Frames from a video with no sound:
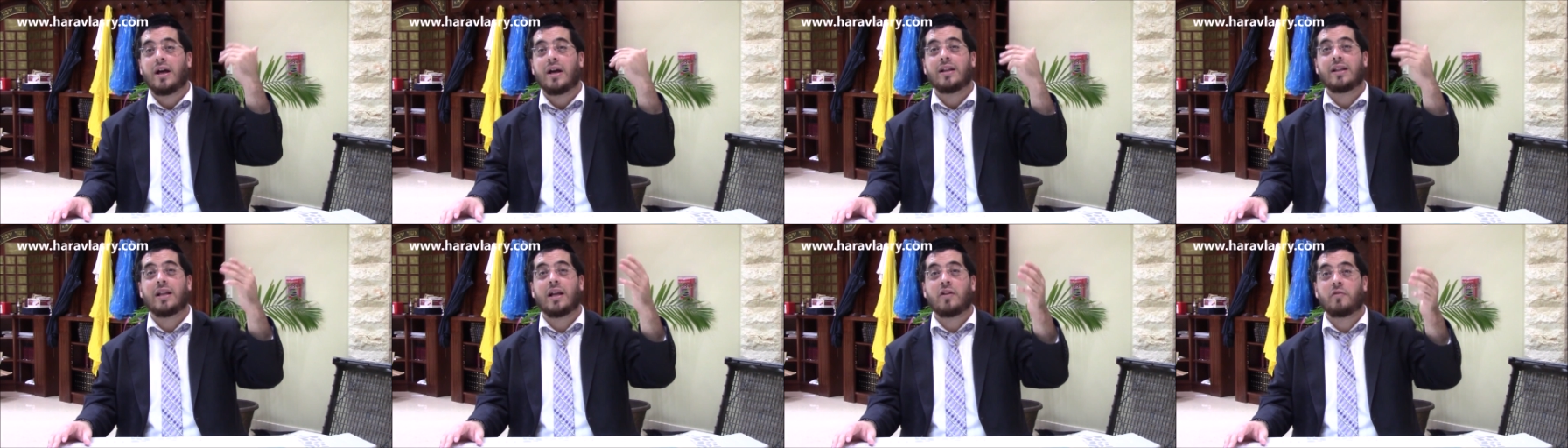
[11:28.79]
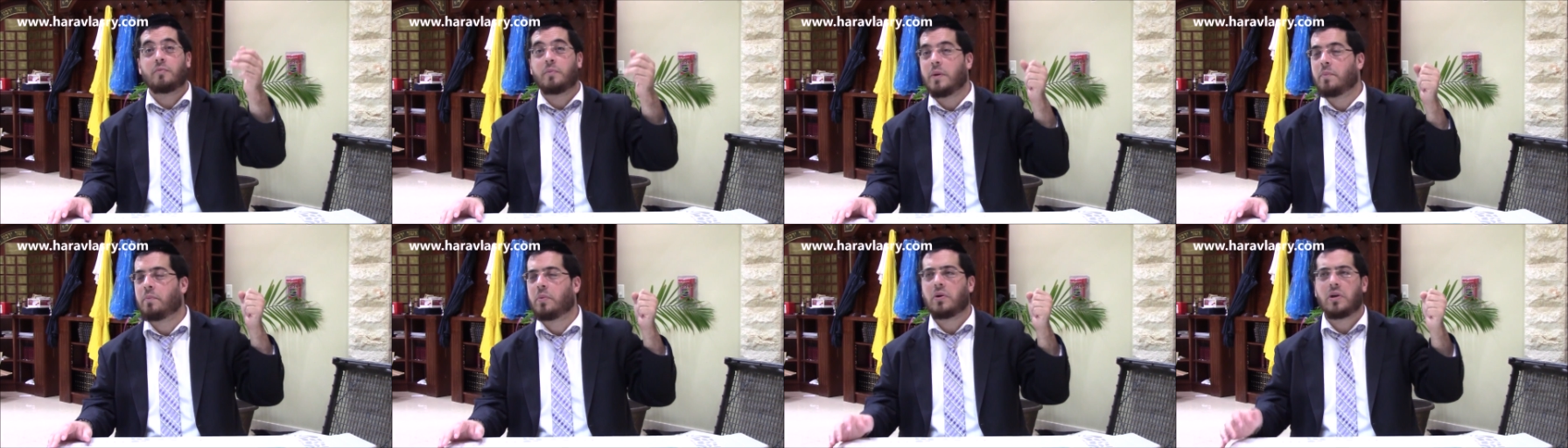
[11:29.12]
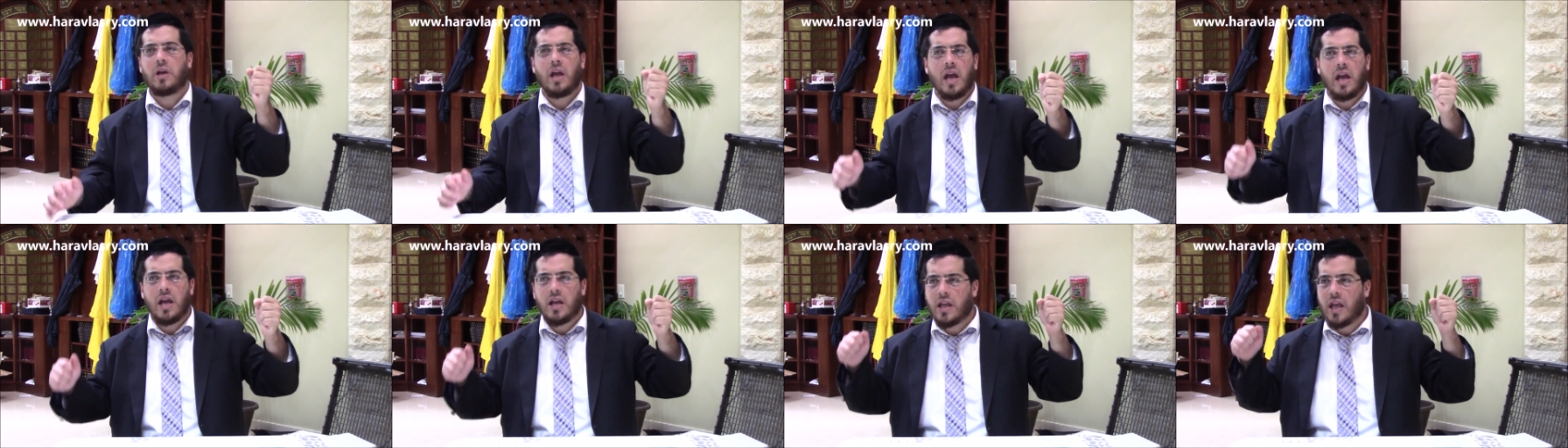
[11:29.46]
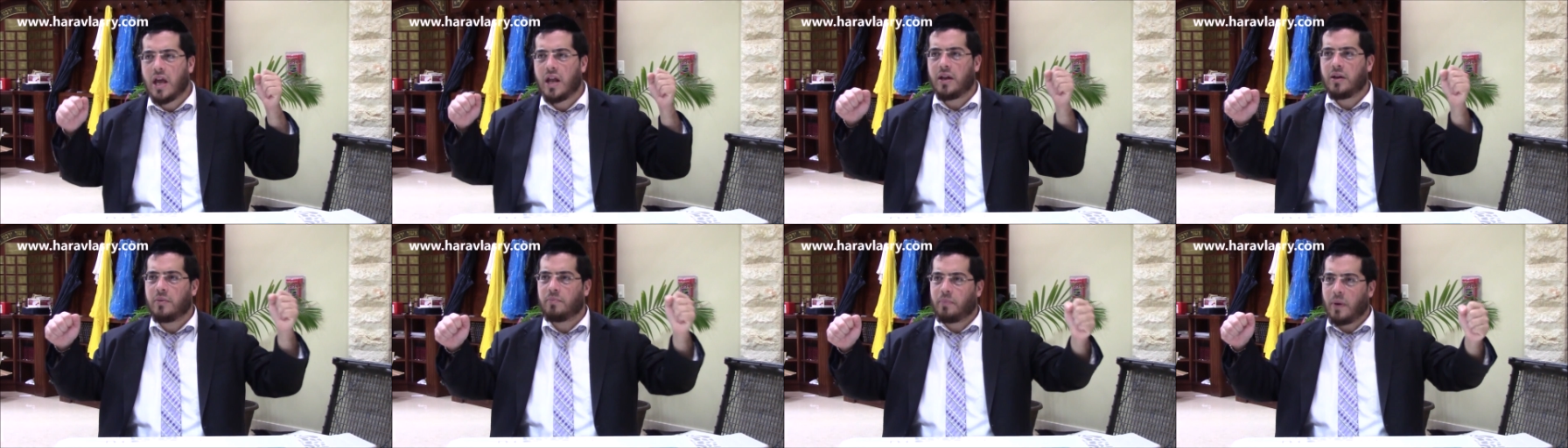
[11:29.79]
A lot of people,
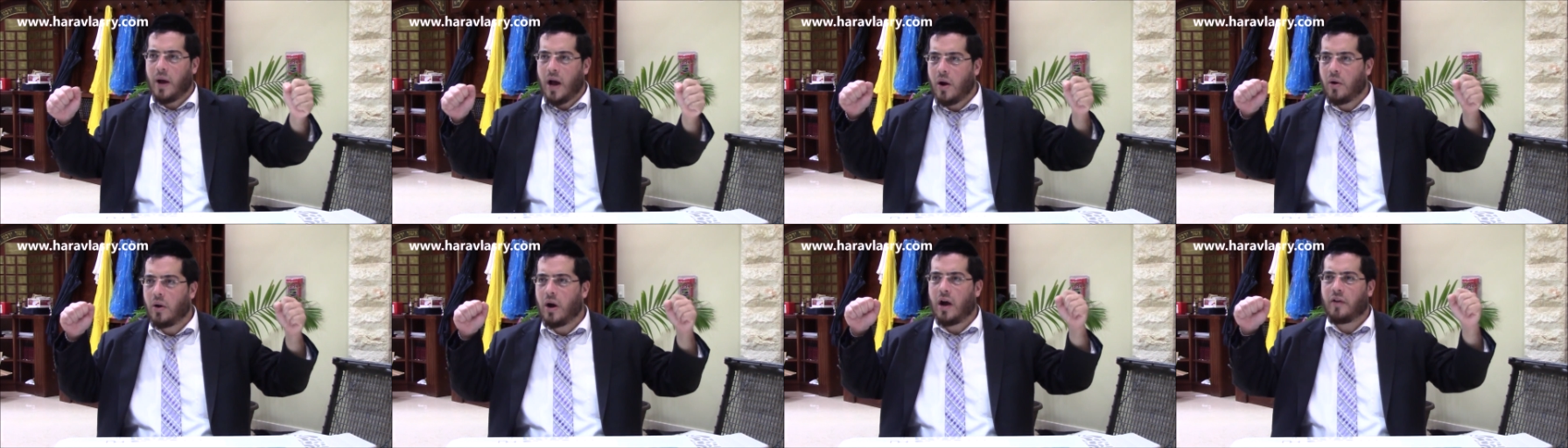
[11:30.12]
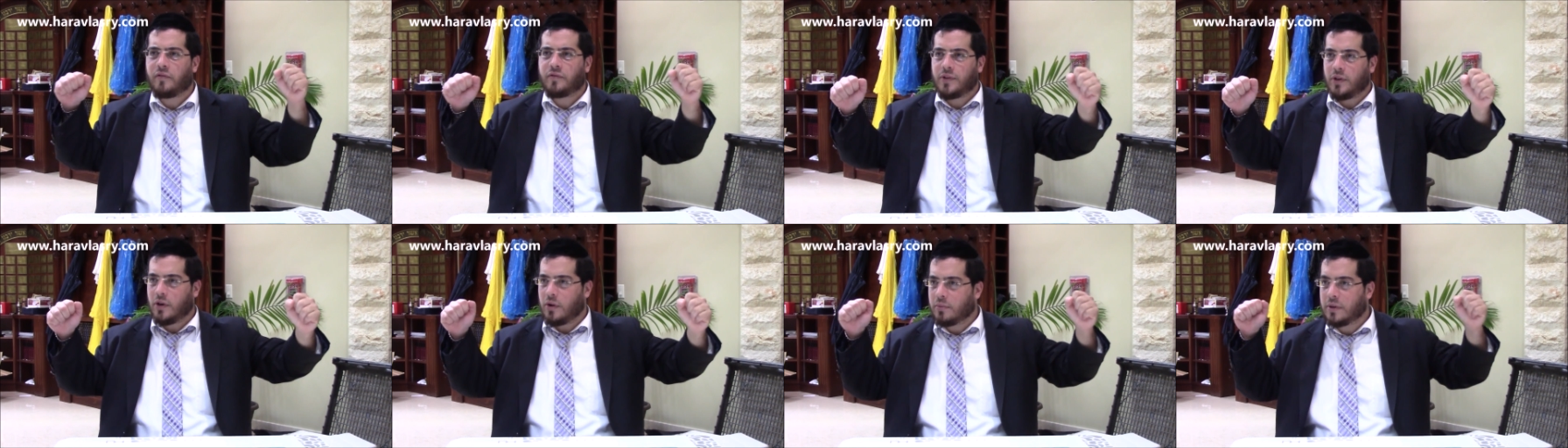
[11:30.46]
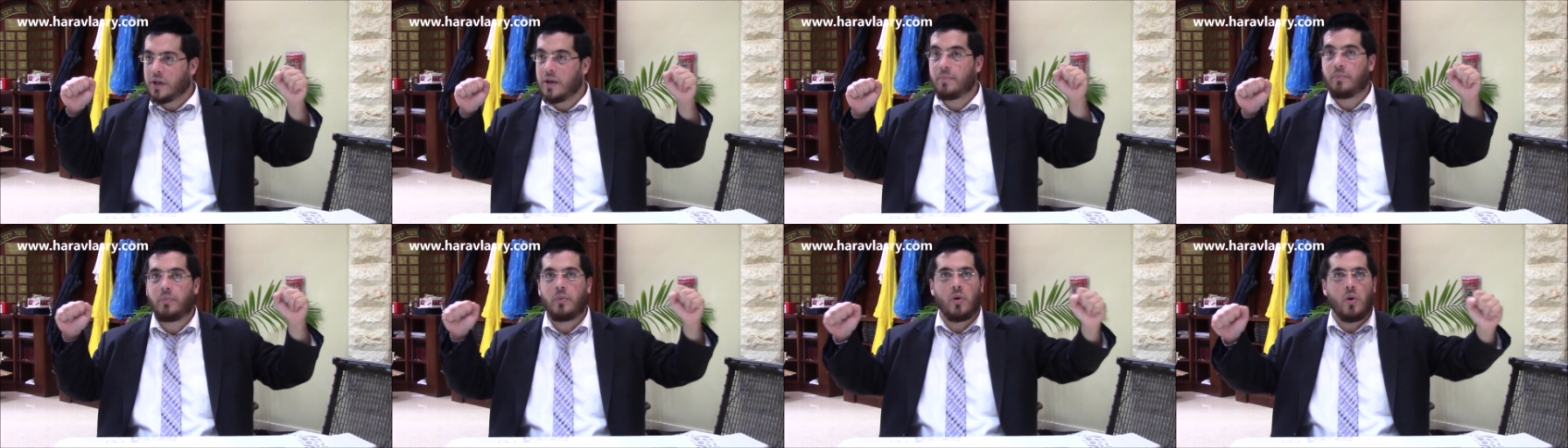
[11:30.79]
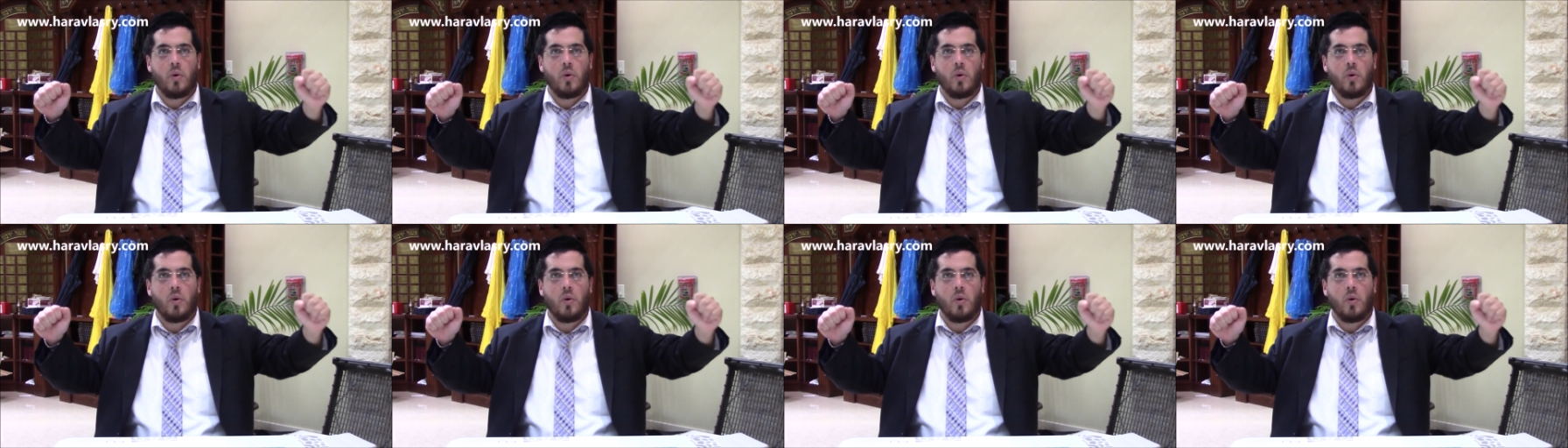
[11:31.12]
getting power after Yom Kippur.